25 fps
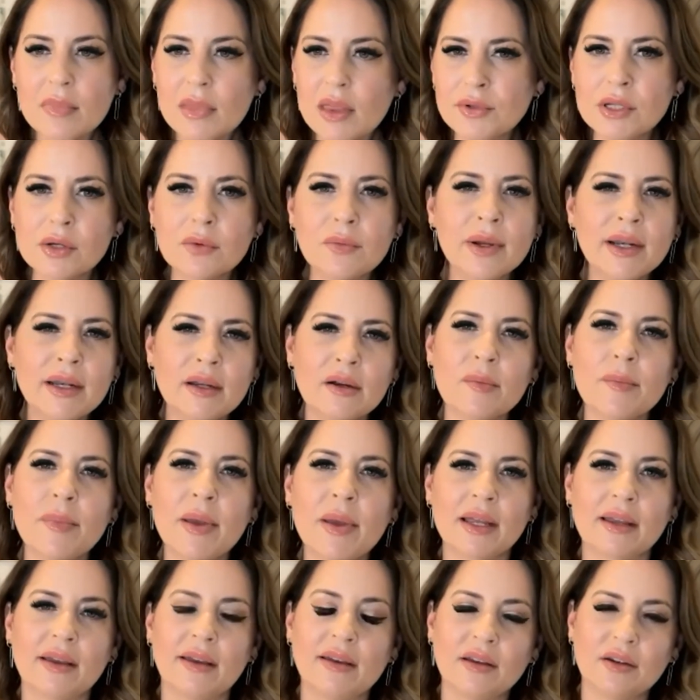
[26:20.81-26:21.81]
So when you're
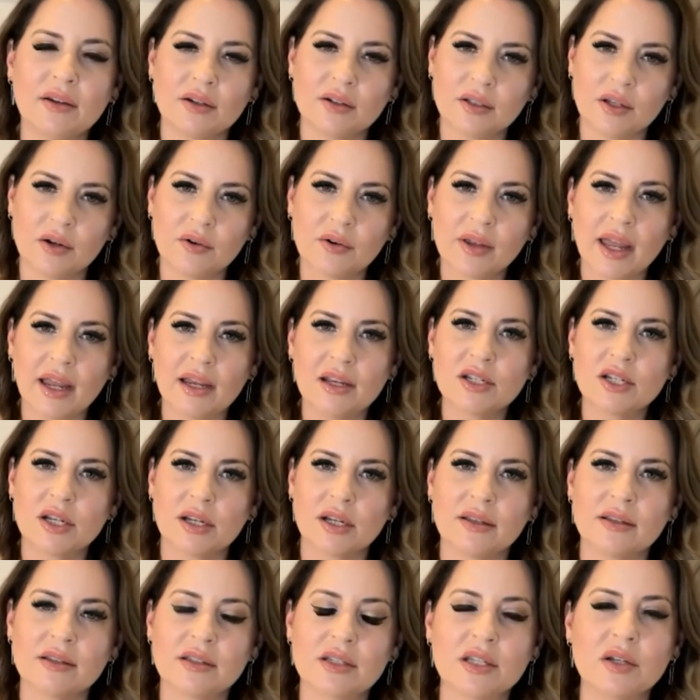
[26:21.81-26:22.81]
picking your
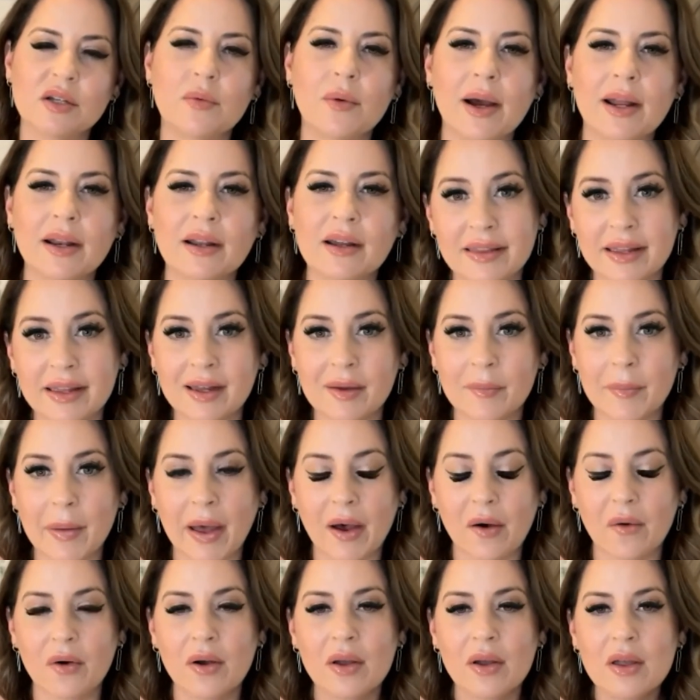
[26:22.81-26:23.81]
locations, you want to think
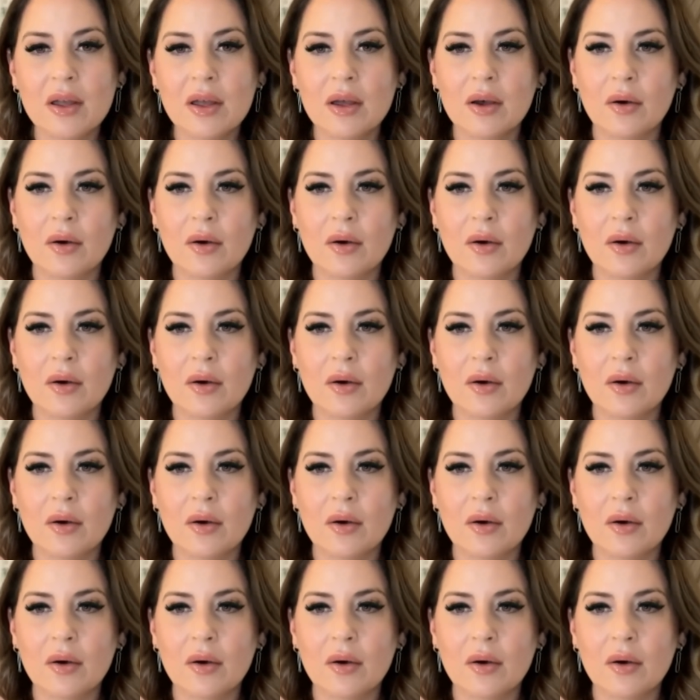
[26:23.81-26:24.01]
about